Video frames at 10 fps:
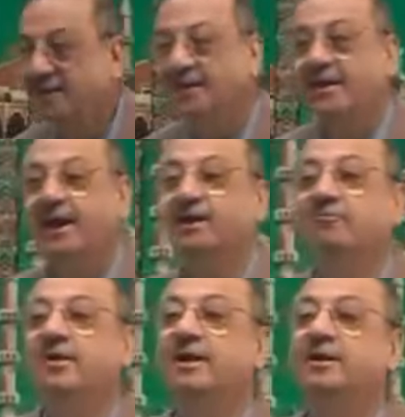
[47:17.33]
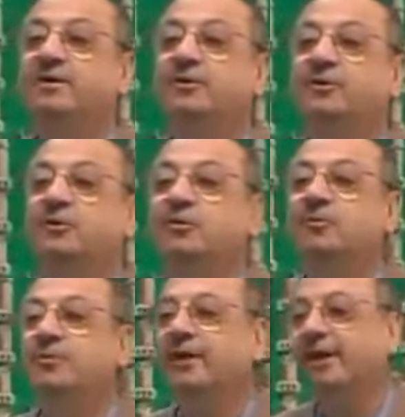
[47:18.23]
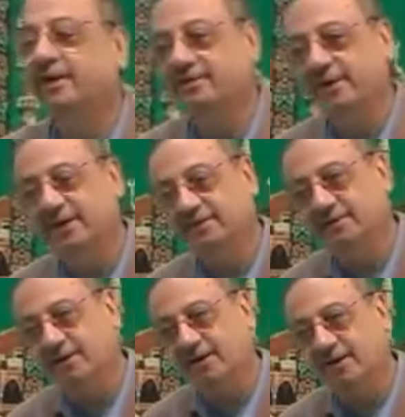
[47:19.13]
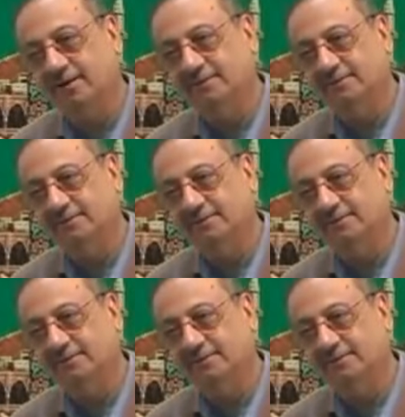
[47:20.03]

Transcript: and when do you break the idgham?